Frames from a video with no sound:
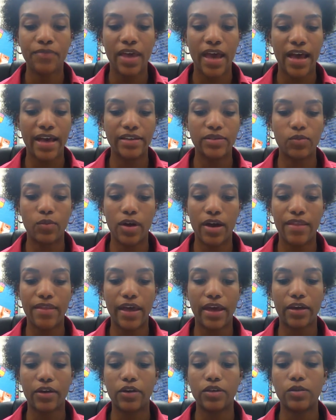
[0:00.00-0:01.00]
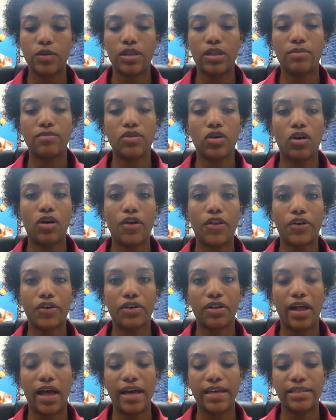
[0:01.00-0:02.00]
has one that goes with them to all their
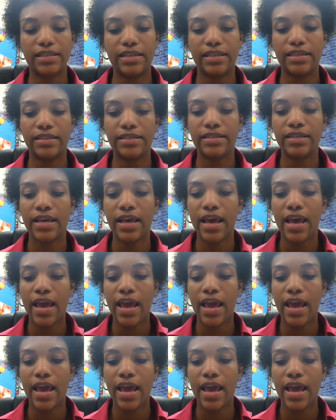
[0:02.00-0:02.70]
classes.